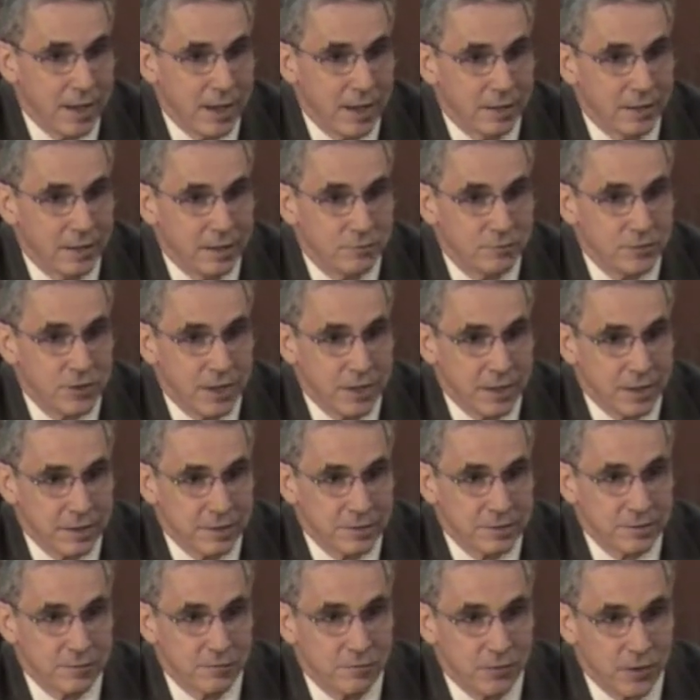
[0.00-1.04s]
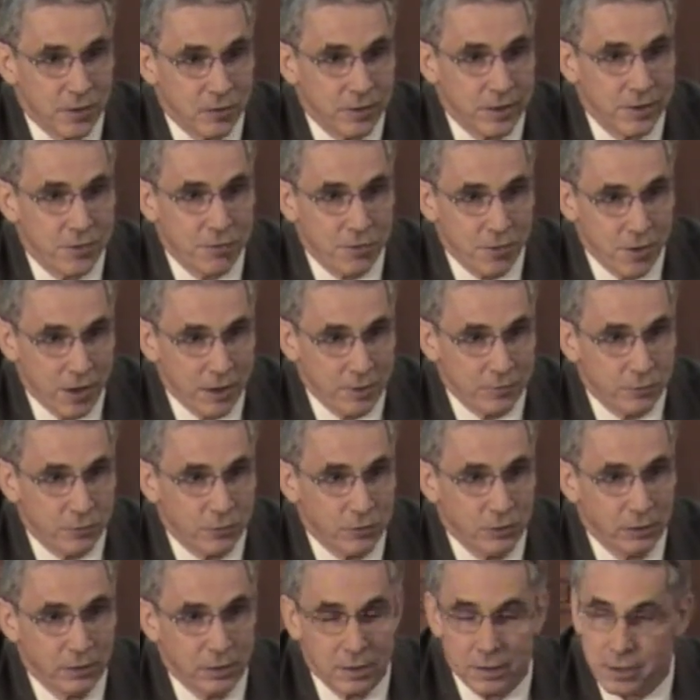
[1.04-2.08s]
And they've taken some very
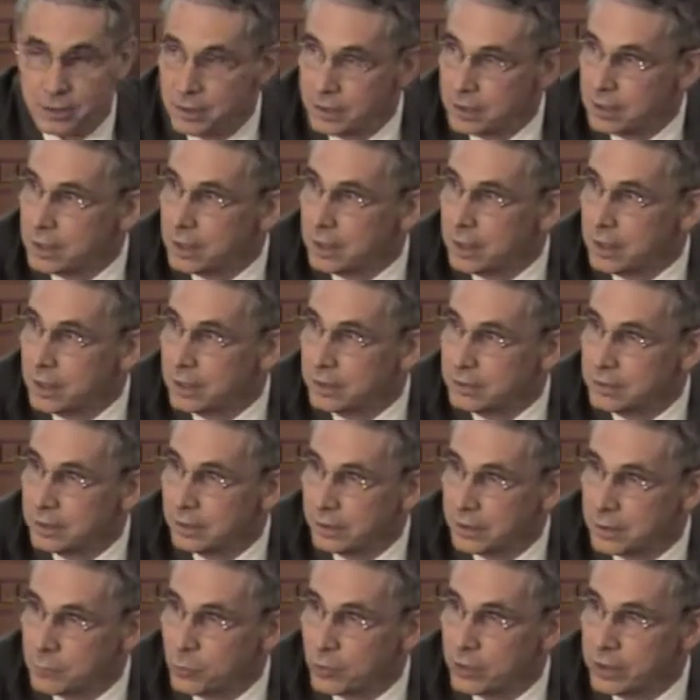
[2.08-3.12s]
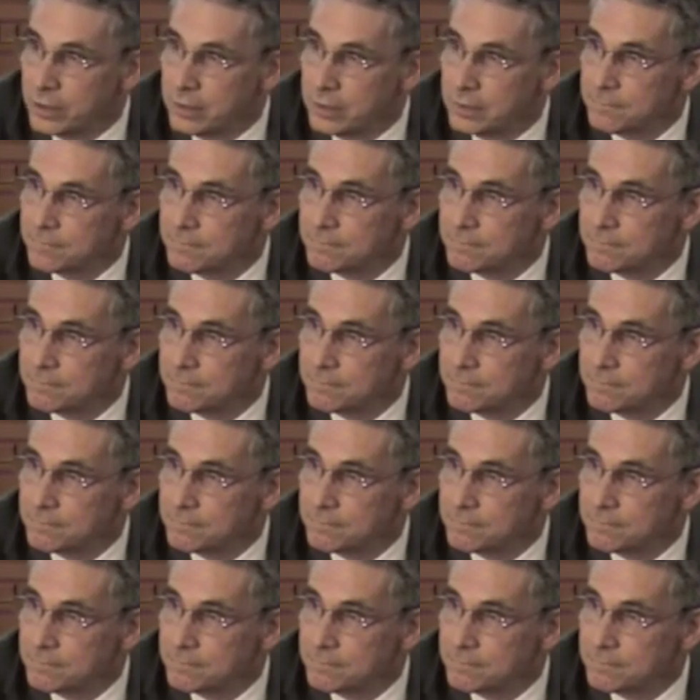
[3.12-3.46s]
thoughtful and deliberate